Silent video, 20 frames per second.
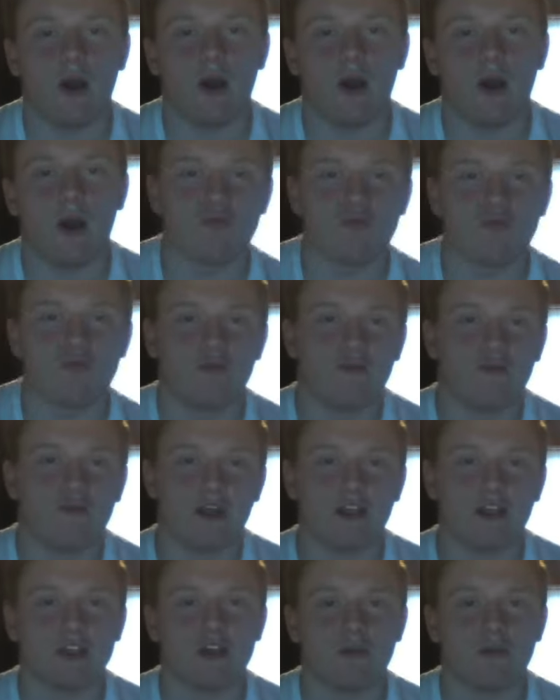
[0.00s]
got some more
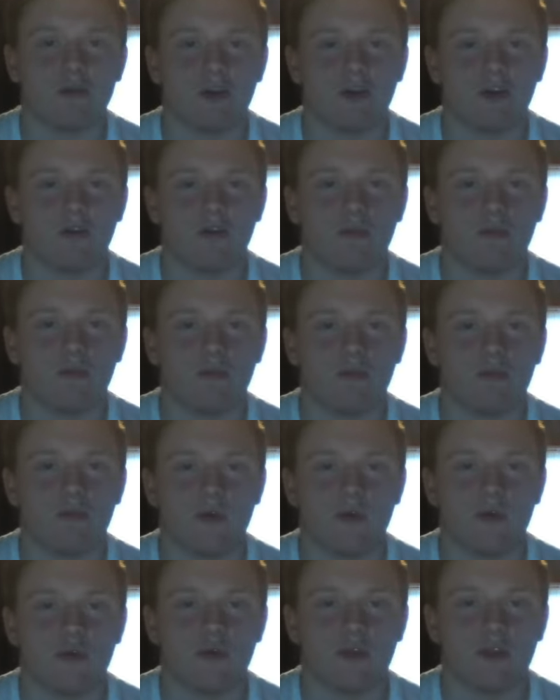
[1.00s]
friends coming up
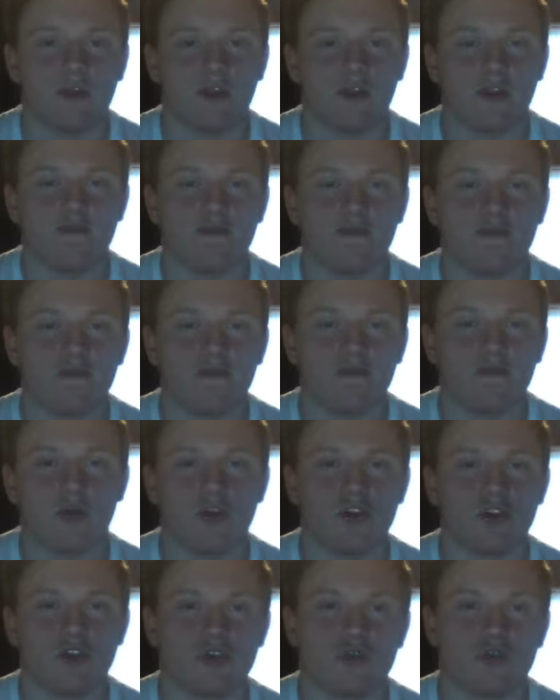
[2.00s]
who are different from the
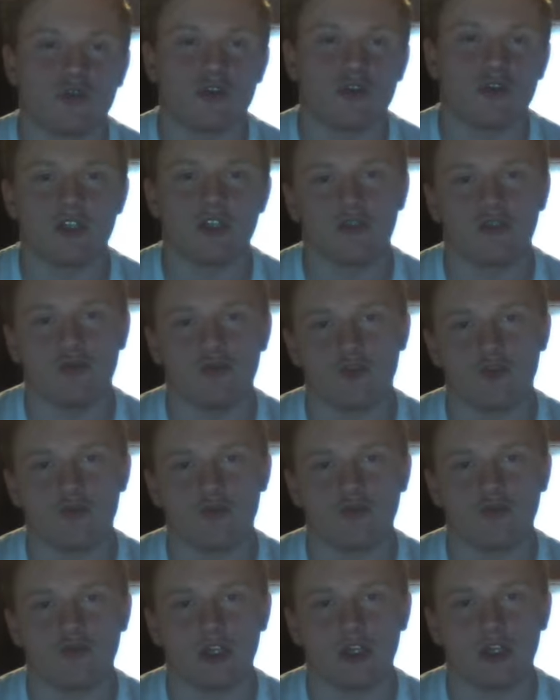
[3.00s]
ones you're going to see do the
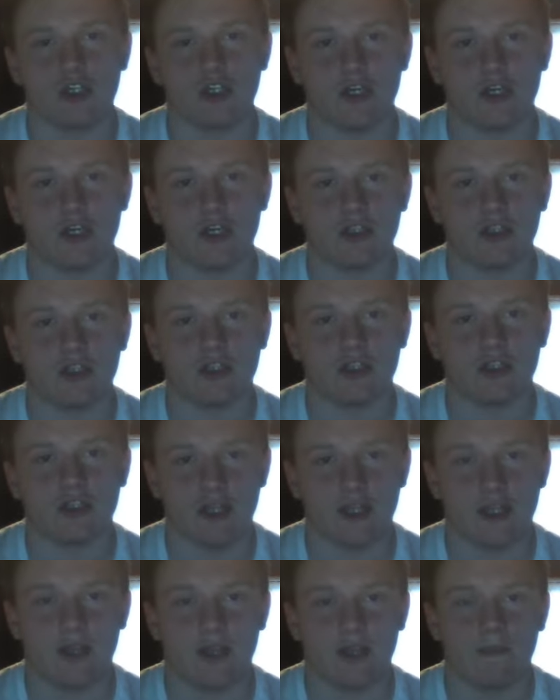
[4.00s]
Ghost Chili Challenge
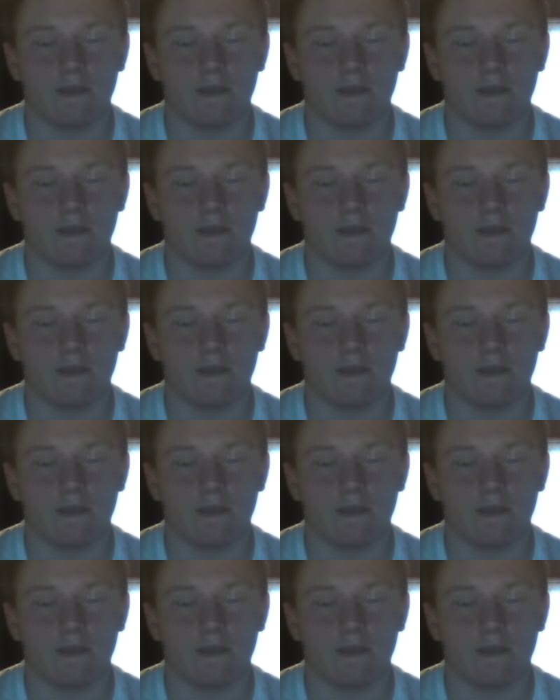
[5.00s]
today.